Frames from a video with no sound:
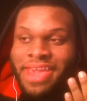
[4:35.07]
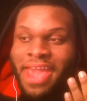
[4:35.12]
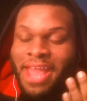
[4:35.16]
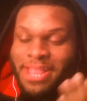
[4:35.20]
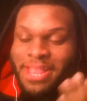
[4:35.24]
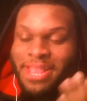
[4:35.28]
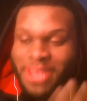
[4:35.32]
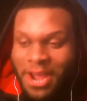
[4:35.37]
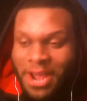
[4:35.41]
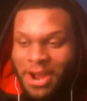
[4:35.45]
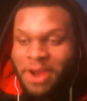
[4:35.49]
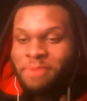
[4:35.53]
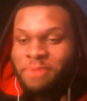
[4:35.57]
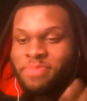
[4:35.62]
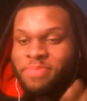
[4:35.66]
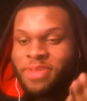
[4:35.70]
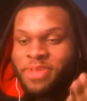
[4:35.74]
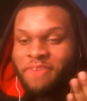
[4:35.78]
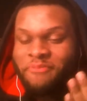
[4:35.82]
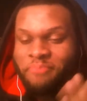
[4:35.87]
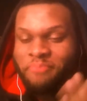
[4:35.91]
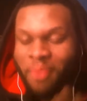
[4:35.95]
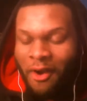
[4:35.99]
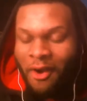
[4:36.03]
In terms
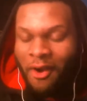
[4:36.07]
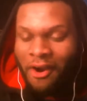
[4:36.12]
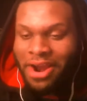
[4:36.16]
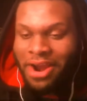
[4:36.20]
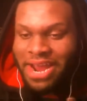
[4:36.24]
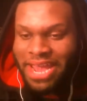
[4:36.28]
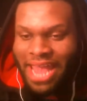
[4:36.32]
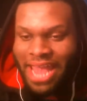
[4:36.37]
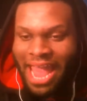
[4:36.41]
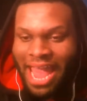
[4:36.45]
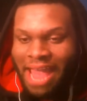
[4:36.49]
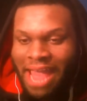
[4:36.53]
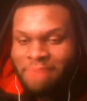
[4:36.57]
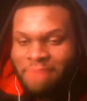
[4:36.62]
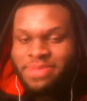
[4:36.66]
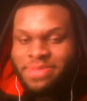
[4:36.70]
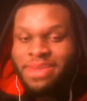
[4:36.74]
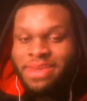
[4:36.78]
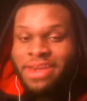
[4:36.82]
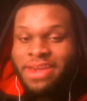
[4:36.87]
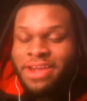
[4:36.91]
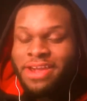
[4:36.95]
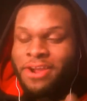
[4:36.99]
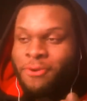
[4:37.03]
of party
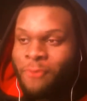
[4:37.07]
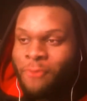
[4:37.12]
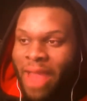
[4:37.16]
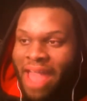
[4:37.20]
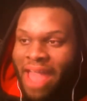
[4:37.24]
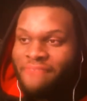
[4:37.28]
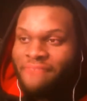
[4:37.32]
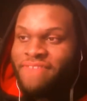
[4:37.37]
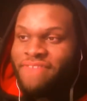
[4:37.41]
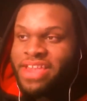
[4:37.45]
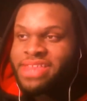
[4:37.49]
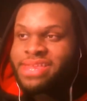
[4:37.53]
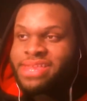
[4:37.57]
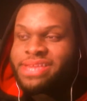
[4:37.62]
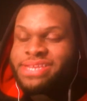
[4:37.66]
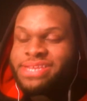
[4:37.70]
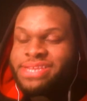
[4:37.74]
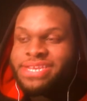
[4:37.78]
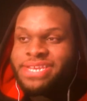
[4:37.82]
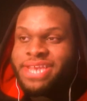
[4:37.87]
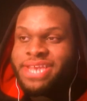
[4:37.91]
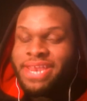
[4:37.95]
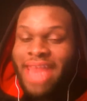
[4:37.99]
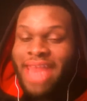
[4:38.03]
games, graphics
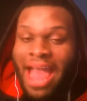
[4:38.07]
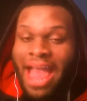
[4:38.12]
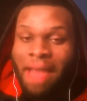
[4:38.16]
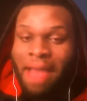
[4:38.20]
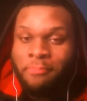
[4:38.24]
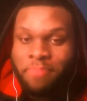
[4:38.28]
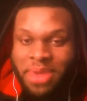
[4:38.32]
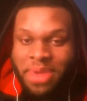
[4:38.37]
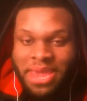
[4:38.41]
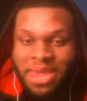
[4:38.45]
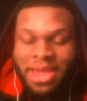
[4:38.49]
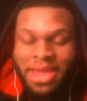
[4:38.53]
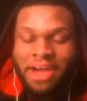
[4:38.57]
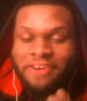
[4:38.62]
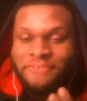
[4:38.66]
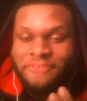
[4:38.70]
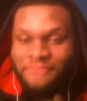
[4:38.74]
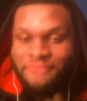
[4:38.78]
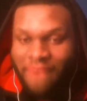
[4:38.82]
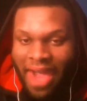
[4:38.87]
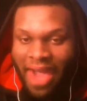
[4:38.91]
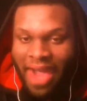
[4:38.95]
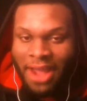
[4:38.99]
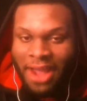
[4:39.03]
should not be a
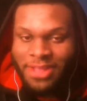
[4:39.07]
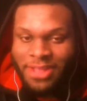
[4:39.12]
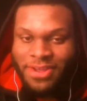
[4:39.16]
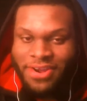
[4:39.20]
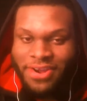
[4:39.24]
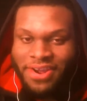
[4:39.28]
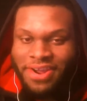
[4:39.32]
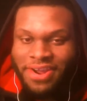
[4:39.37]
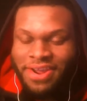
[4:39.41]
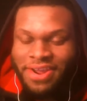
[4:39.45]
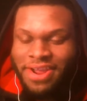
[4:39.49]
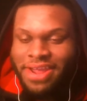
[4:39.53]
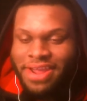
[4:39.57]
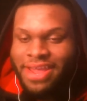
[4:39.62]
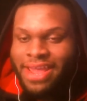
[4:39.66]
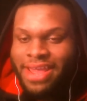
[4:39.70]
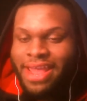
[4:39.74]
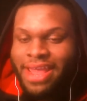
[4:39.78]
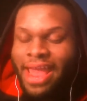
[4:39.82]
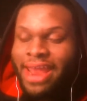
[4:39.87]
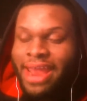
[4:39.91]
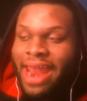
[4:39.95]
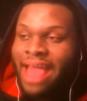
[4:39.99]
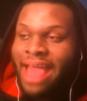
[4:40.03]
factor.
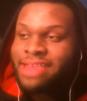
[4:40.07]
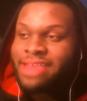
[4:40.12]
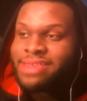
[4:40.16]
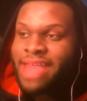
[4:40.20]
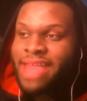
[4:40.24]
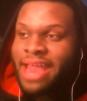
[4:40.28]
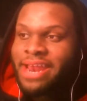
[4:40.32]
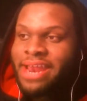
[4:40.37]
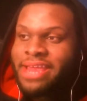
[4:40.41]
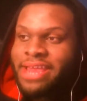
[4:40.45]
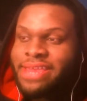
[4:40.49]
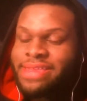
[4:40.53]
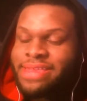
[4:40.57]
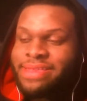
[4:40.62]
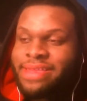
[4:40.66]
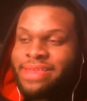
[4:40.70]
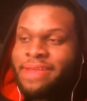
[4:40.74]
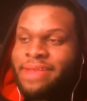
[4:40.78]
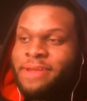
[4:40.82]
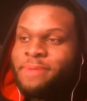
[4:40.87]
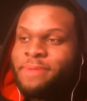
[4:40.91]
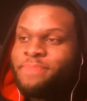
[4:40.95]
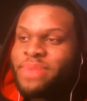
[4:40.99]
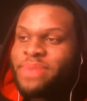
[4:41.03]
And I say this
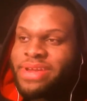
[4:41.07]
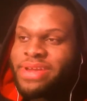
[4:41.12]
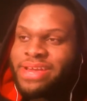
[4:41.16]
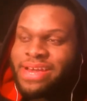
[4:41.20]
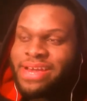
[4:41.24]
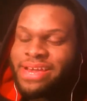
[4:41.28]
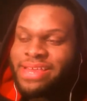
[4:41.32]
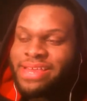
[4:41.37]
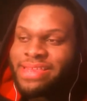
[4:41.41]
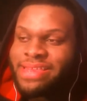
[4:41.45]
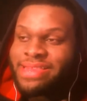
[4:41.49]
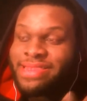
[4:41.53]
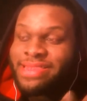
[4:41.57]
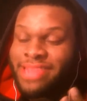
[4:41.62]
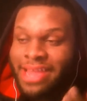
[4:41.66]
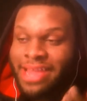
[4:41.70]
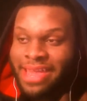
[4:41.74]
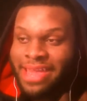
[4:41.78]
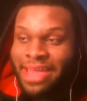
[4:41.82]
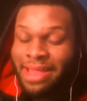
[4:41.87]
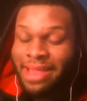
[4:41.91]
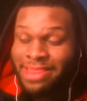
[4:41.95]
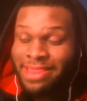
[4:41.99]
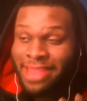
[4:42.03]
because
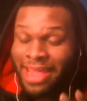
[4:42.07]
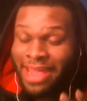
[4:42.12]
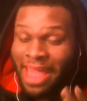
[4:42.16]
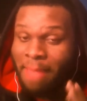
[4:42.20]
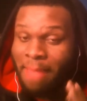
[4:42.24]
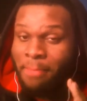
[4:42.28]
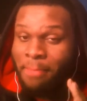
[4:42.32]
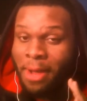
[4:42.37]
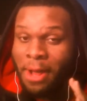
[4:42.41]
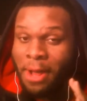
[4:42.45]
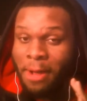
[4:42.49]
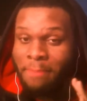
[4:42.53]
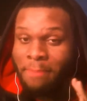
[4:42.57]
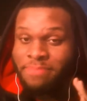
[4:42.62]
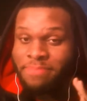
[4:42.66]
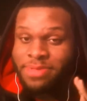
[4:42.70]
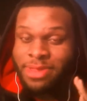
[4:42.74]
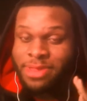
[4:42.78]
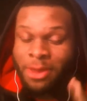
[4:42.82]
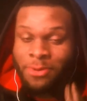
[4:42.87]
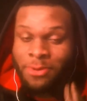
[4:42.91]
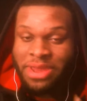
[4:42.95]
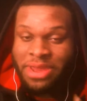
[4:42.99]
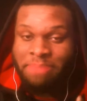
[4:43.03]
look at
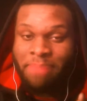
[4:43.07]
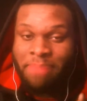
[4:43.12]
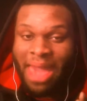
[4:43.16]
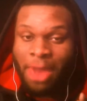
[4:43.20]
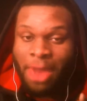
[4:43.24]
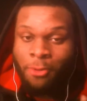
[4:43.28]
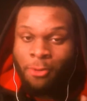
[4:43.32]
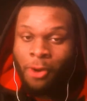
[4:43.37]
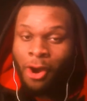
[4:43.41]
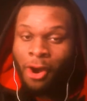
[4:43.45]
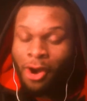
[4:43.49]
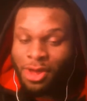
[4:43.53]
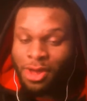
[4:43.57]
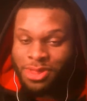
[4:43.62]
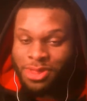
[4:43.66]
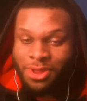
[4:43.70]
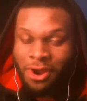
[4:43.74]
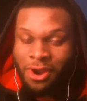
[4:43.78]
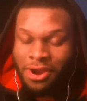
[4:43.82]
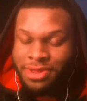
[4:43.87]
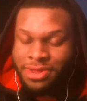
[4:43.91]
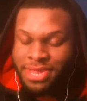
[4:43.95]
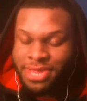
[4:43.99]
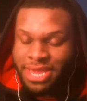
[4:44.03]
Sony Battle
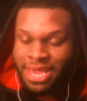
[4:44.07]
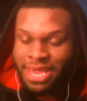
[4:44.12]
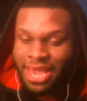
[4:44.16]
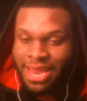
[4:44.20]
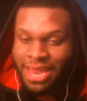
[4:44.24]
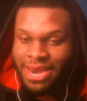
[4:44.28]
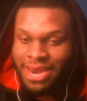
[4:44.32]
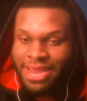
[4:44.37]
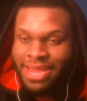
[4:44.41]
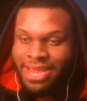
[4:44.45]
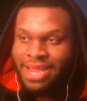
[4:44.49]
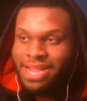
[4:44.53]
All-Stars again.